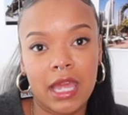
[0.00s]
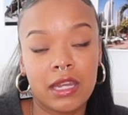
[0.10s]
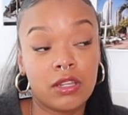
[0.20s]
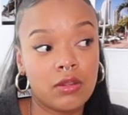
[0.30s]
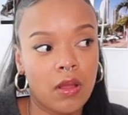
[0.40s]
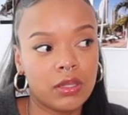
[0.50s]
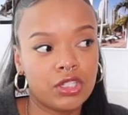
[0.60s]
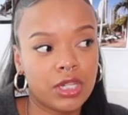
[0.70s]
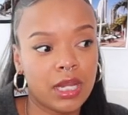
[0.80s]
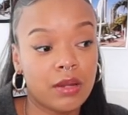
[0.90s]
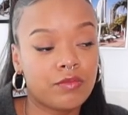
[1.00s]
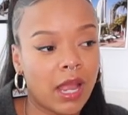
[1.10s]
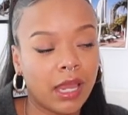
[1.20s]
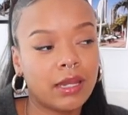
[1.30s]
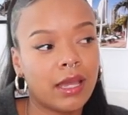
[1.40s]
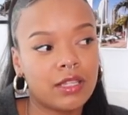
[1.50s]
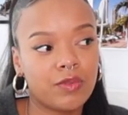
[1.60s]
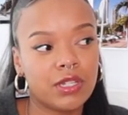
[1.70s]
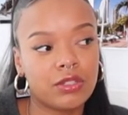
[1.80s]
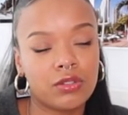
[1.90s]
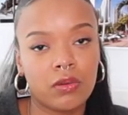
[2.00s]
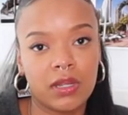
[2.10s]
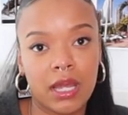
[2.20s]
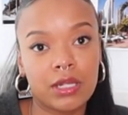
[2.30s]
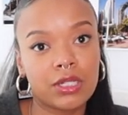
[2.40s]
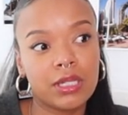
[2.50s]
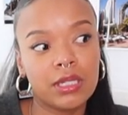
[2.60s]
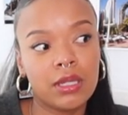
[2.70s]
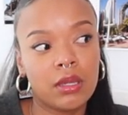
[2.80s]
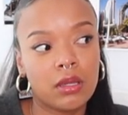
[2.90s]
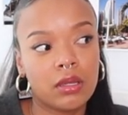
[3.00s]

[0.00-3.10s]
and acknowledge it and recognize when it's a soul connection.